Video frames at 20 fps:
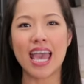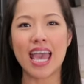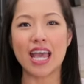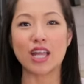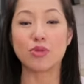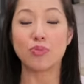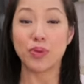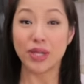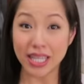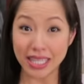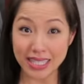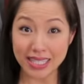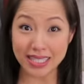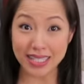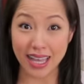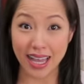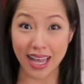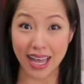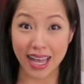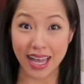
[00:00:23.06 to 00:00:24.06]
and
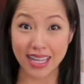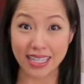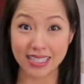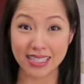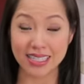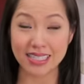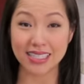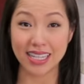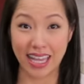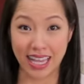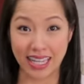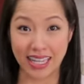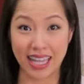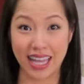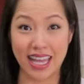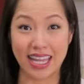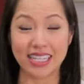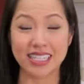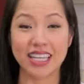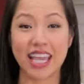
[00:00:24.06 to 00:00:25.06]
Pizza Hut
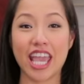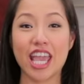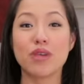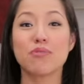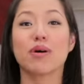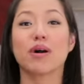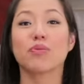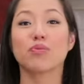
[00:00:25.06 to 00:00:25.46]
Thailand came